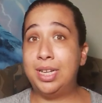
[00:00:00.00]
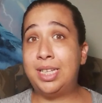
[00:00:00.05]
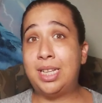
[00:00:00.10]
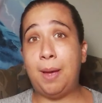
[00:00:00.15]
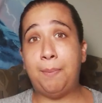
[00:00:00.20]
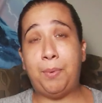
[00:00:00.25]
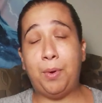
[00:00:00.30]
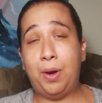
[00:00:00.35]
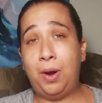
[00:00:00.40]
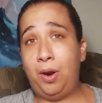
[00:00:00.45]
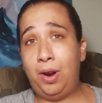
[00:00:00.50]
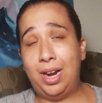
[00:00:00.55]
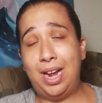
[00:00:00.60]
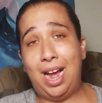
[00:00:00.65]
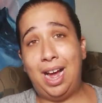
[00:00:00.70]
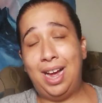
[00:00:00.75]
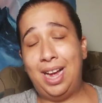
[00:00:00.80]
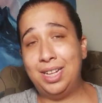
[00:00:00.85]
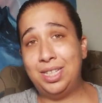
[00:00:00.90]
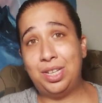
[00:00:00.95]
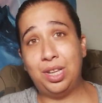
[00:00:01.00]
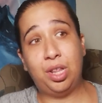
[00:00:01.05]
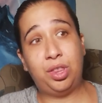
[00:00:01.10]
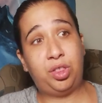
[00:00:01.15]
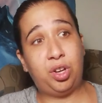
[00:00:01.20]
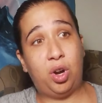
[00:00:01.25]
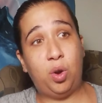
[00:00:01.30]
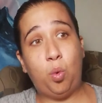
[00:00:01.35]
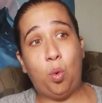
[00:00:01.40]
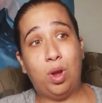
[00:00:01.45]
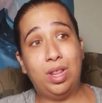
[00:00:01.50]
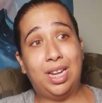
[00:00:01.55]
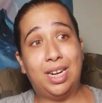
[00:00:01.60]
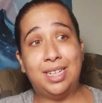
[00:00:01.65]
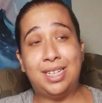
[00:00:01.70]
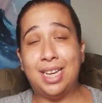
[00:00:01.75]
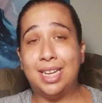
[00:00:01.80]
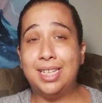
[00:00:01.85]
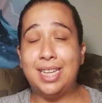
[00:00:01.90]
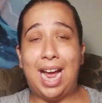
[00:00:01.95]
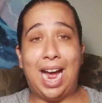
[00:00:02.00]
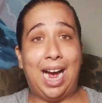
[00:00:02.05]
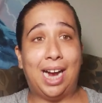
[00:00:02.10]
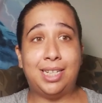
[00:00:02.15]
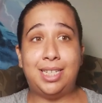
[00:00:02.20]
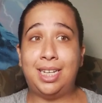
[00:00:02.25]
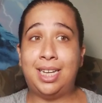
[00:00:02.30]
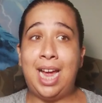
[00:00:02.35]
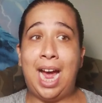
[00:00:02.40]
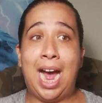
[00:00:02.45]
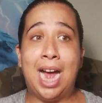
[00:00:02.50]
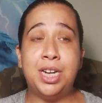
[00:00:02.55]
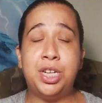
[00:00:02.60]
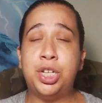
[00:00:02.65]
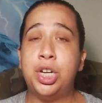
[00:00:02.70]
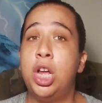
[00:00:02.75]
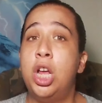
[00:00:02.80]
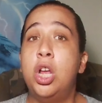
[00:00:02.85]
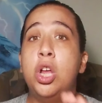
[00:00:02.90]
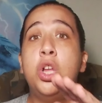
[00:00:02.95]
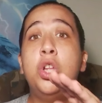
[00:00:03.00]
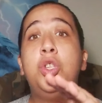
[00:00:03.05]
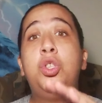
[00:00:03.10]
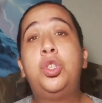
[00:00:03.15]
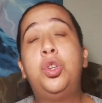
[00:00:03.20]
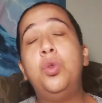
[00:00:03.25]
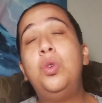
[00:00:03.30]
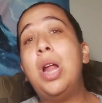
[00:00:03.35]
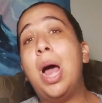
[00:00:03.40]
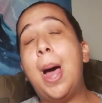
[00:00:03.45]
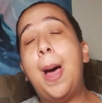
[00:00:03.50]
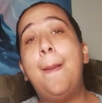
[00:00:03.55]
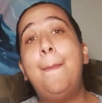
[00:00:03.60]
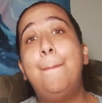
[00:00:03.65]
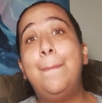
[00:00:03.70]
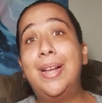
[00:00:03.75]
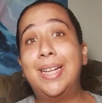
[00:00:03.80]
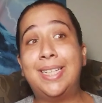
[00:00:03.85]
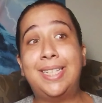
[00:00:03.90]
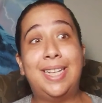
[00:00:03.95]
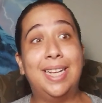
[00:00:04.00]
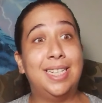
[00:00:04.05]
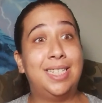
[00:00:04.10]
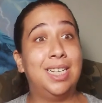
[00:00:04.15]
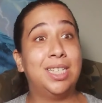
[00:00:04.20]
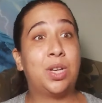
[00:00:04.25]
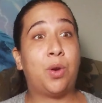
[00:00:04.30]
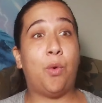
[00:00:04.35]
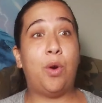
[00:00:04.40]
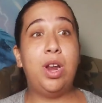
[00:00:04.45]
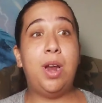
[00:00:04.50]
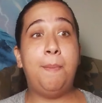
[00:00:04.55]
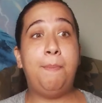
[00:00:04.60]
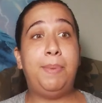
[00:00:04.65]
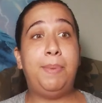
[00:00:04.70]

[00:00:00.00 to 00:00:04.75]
to skip ahead to the third one that says Act to Catch. Do not miss this. It's going to